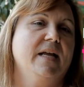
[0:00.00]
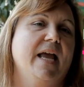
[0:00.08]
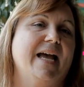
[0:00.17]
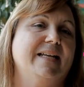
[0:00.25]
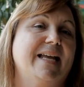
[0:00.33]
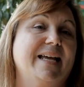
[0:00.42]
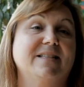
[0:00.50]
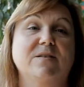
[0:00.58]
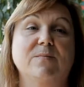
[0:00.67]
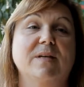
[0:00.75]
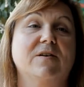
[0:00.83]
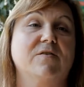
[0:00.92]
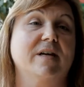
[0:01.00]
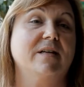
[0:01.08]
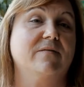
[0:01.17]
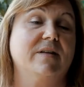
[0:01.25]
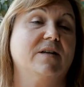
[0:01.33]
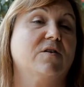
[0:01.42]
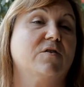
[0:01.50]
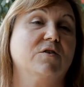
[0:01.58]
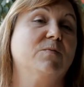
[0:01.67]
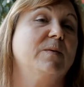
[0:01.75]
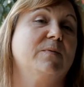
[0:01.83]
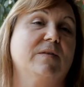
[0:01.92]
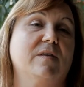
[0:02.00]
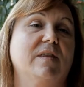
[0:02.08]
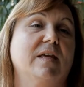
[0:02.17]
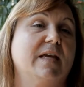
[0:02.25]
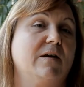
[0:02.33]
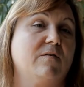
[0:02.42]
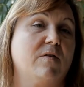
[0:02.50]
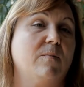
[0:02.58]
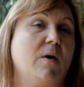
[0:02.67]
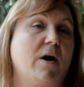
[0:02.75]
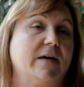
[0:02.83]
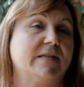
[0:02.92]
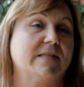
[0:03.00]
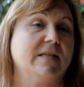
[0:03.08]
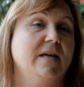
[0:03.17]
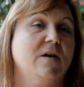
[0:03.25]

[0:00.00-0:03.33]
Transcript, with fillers: And, and to be creative and encourage people to think out of the box.